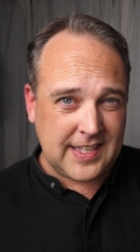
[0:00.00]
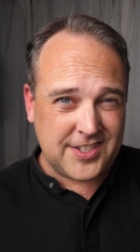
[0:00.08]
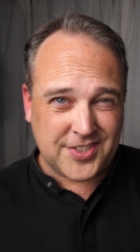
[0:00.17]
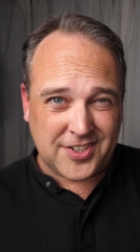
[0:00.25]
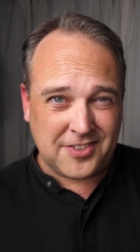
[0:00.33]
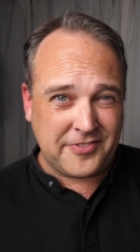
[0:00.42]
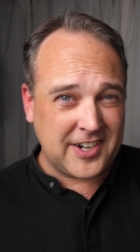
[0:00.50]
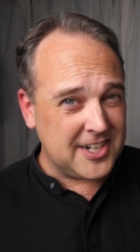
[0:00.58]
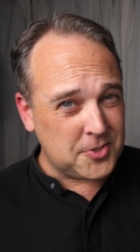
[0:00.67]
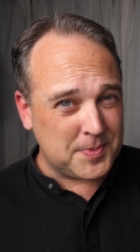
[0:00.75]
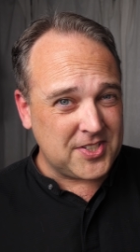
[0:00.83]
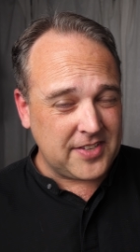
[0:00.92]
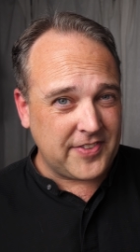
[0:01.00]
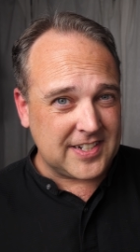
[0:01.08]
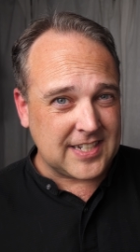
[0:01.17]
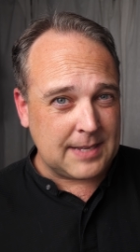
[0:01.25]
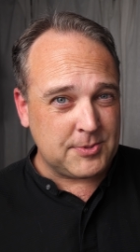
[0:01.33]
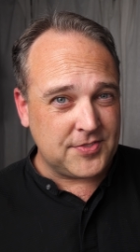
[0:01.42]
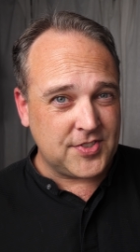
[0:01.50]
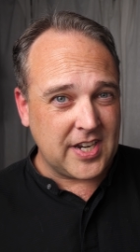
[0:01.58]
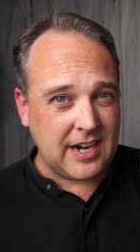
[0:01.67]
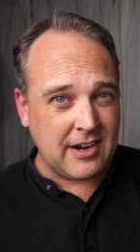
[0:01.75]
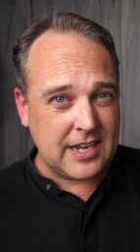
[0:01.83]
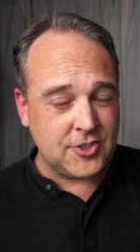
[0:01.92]
These are very specific types of
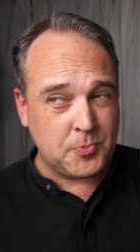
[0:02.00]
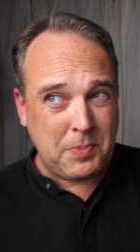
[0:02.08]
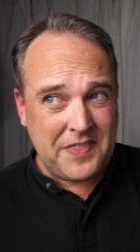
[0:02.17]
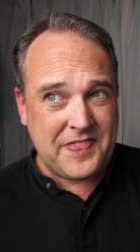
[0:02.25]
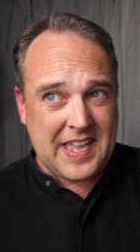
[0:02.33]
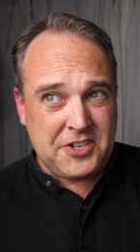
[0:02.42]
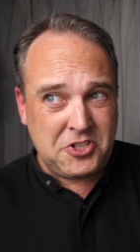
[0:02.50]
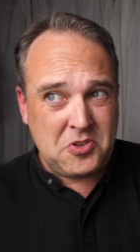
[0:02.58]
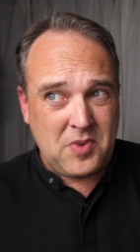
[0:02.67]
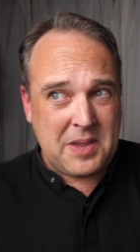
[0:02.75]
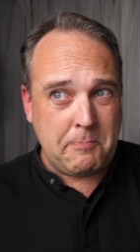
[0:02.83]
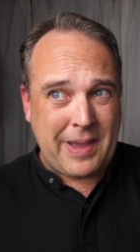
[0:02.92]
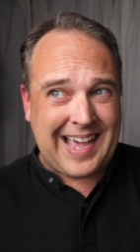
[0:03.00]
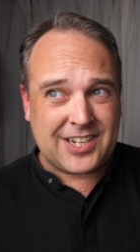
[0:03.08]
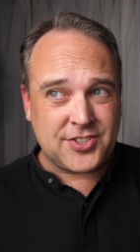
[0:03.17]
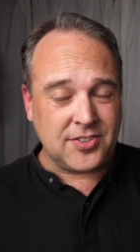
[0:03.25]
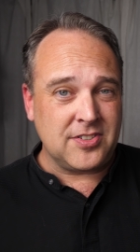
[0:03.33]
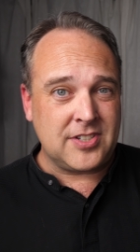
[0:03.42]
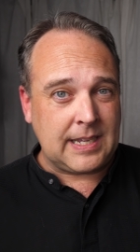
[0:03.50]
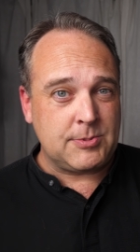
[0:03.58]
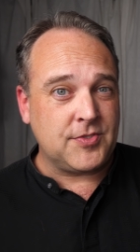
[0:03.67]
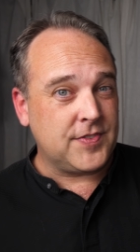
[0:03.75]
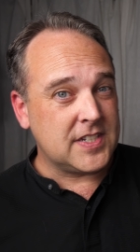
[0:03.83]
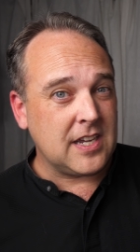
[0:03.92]
scenarios, but they do impact certain
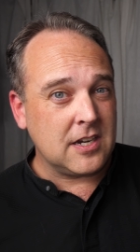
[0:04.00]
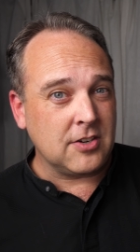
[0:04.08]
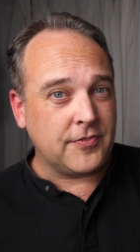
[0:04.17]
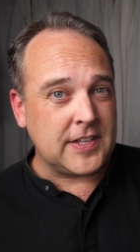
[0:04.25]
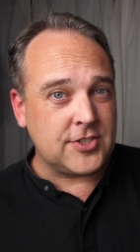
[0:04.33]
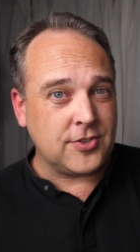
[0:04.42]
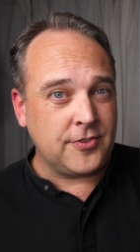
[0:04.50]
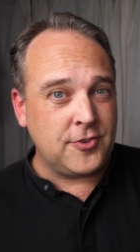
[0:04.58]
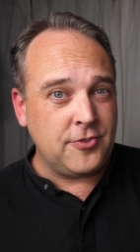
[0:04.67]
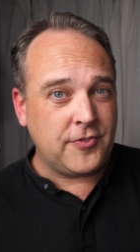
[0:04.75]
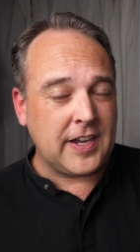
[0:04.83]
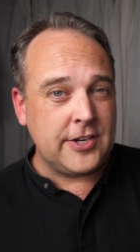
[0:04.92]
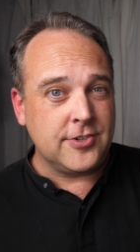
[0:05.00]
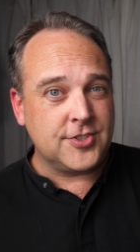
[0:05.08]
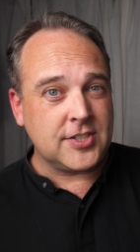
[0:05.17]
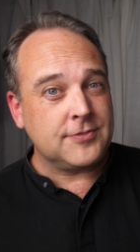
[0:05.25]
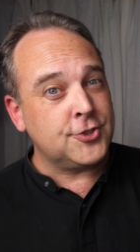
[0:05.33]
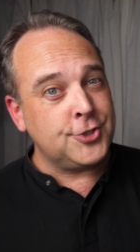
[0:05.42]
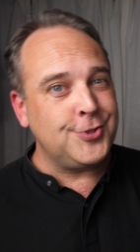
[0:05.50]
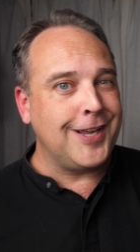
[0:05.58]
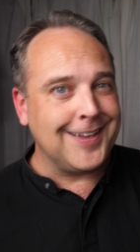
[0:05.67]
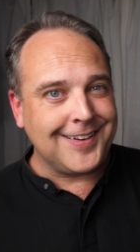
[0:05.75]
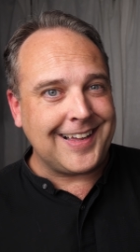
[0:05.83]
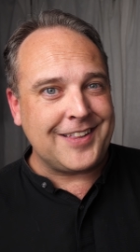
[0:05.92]
types of photography. So if you find yourself
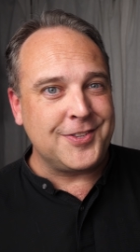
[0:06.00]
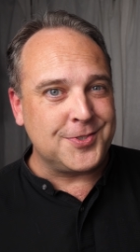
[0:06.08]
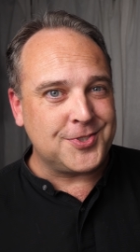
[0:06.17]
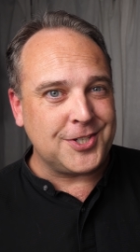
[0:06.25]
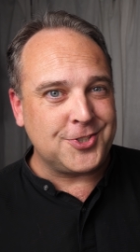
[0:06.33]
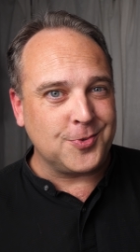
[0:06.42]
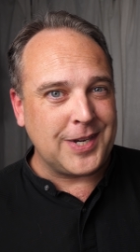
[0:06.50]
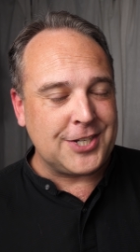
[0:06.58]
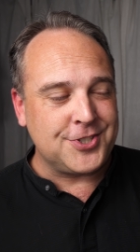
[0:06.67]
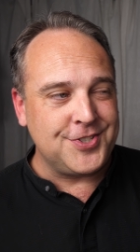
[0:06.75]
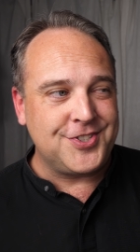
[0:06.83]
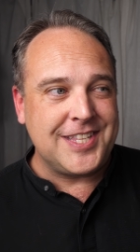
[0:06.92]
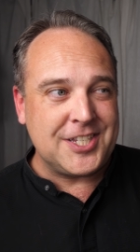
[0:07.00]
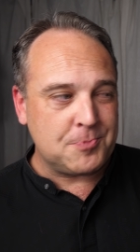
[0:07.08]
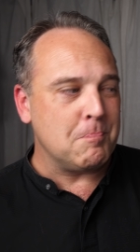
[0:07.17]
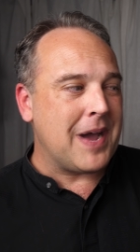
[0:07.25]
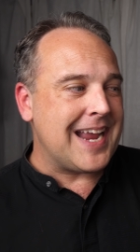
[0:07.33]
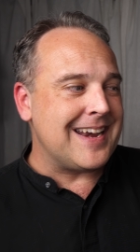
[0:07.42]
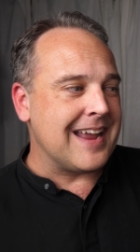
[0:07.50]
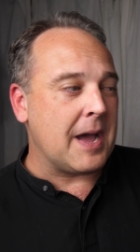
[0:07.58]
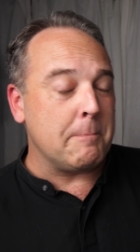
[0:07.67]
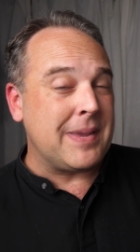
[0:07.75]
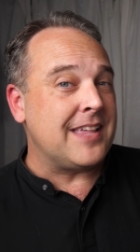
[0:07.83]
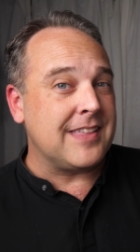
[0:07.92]
shooting a lot in those situations, this might
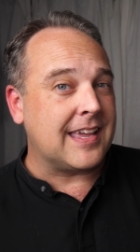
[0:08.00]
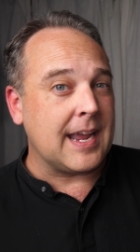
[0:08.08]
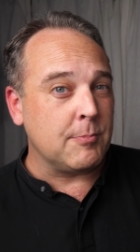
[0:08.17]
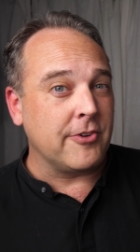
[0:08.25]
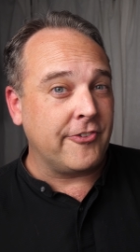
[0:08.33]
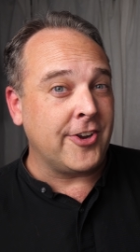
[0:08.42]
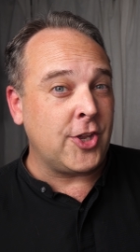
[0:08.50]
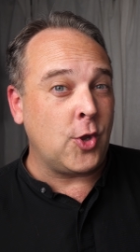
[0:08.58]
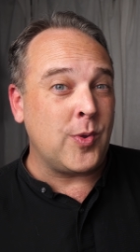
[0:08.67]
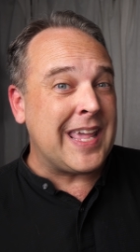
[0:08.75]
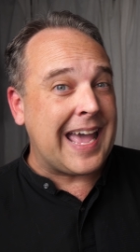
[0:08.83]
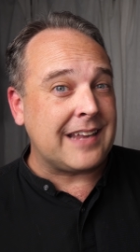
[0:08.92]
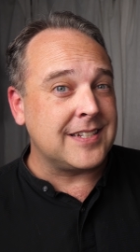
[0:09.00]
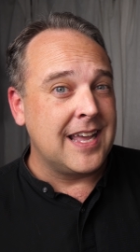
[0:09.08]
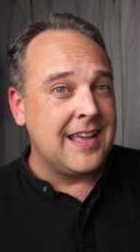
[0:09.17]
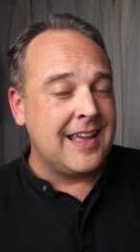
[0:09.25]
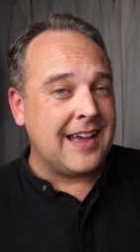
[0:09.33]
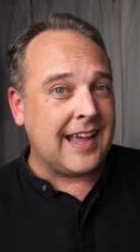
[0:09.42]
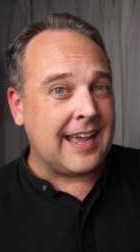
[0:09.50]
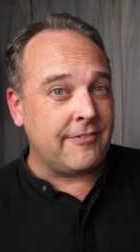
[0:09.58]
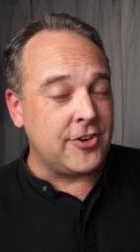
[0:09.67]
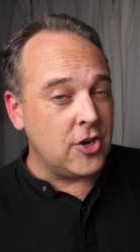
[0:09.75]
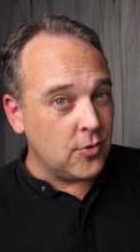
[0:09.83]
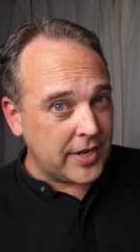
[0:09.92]
not be the case camera for you yet. I
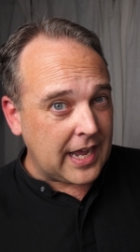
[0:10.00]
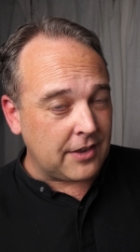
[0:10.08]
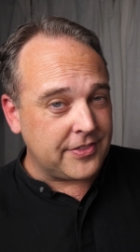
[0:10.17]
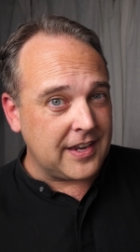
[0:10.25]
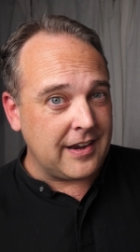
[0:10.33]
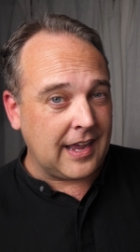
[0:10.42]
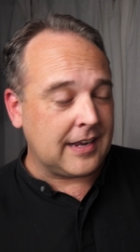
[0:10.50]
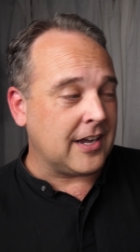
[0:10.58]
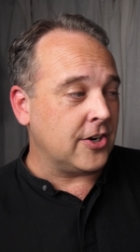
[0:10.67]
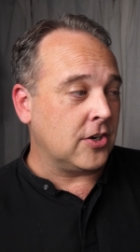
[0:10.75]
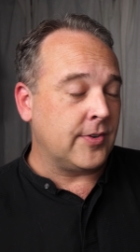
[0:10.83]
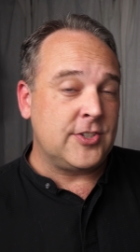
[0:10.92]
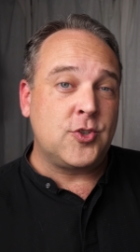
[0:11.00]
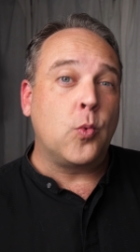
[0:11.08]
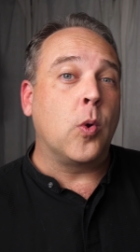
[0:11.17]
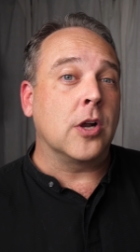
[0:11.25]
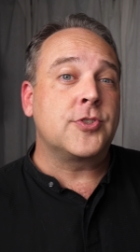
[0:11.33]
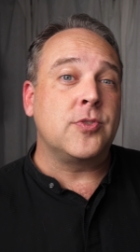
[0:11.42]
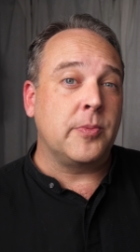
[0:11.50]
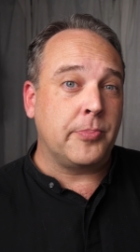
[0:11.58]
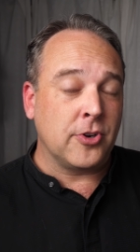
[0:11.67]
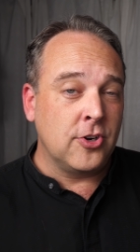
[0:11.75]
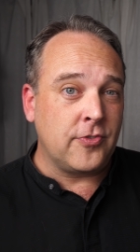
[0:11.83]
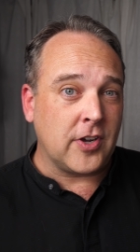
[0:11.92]
have no doubt that Nikon are going to work to
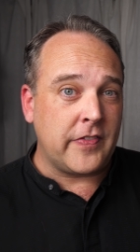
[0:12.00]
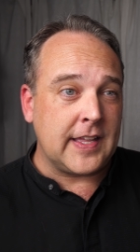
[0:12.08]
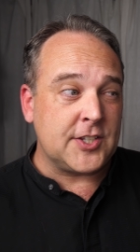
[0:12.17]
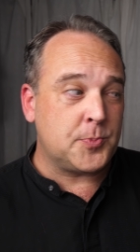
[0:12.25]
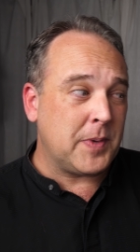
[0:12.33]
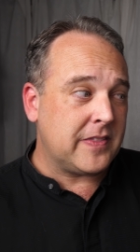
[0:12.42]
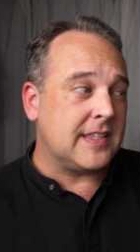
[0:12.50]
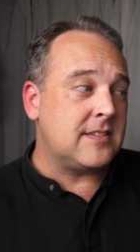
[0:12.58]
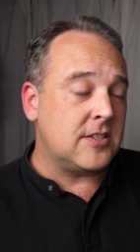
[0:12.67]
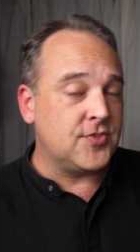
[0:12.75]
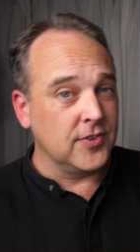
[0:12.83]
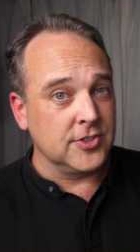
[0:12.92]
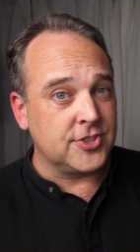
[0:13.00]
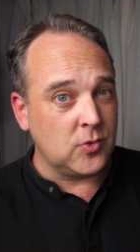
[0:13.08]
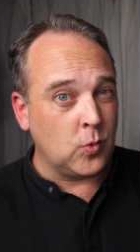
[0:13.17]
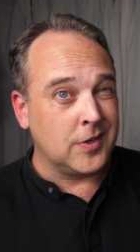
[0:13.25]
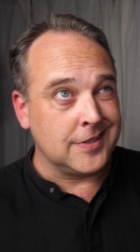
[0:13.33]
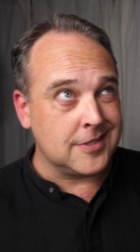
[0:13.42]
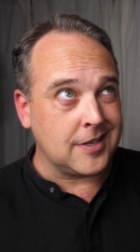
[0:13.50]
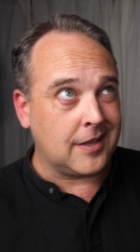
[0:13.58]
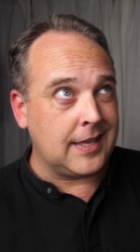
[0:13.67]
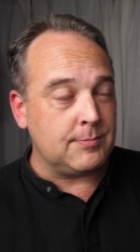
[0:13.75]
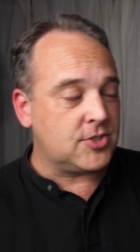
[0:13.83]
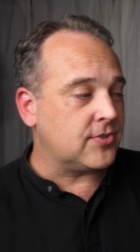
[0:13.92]
improve on this, but this is version one, as I
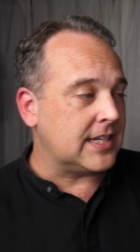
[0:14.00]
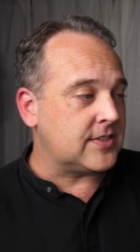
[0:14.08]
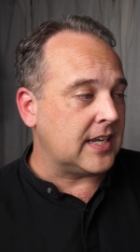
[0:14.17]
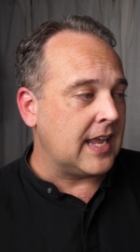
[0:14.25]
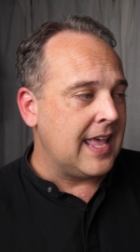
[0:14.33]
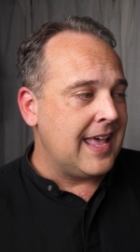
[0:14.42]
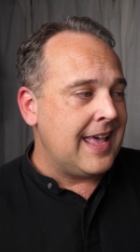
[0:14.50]
keep stressing.